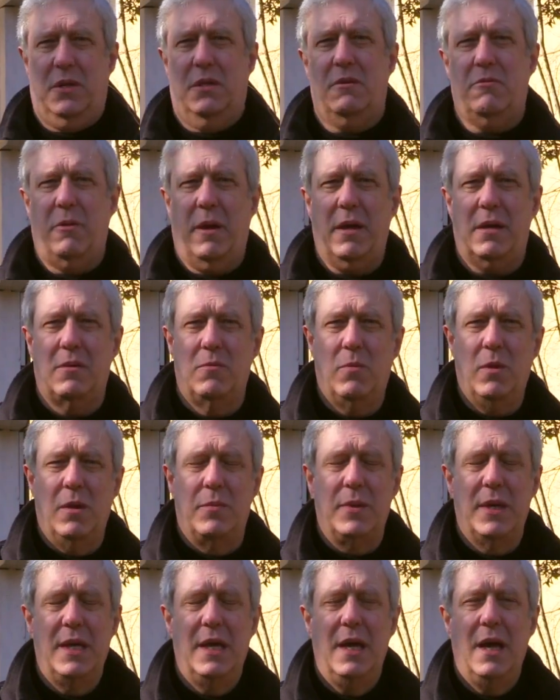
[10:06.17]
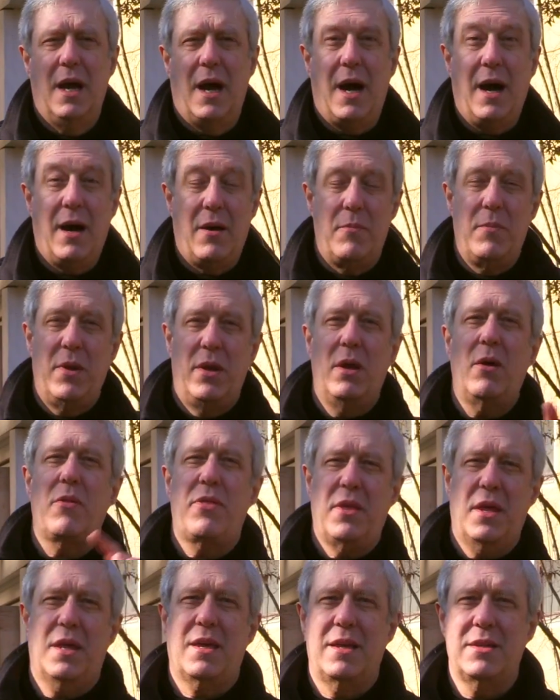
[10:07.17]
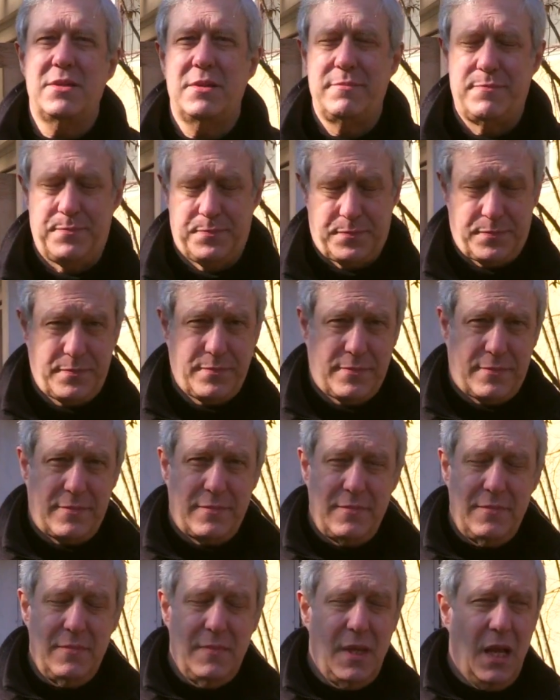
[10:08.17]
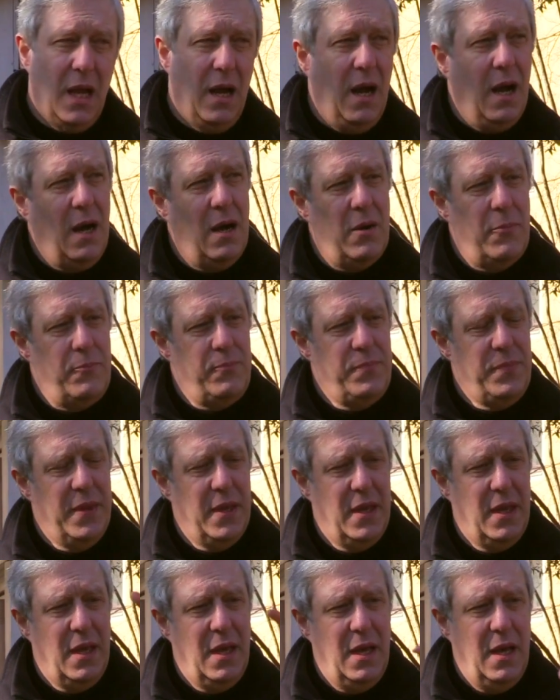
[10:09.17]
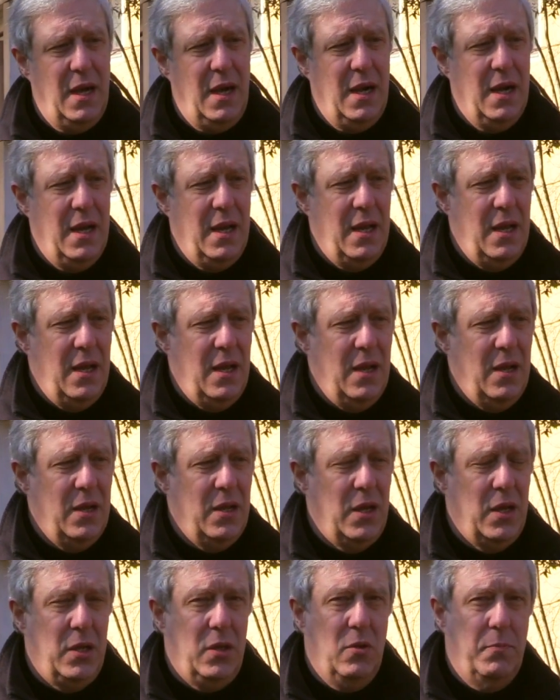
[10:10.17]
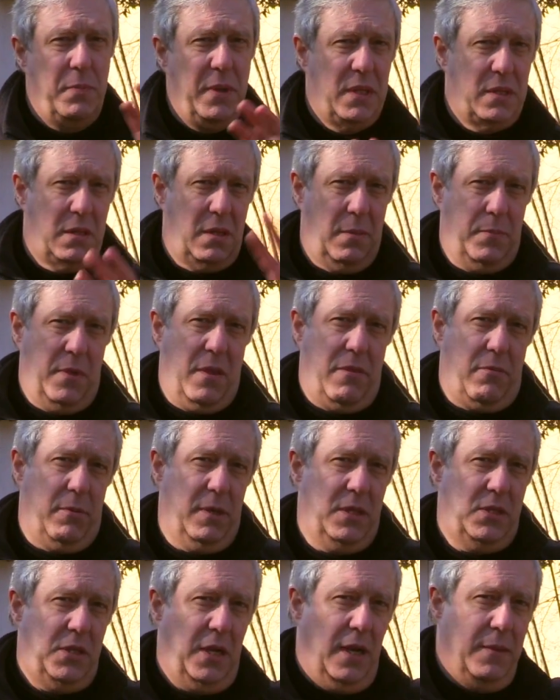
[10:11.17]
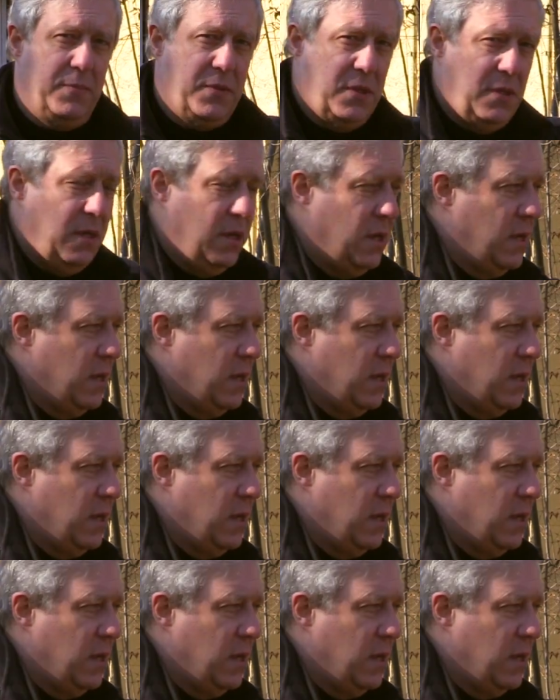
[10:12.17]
and crack a whip. No, thing is, you build it up in 3 steps.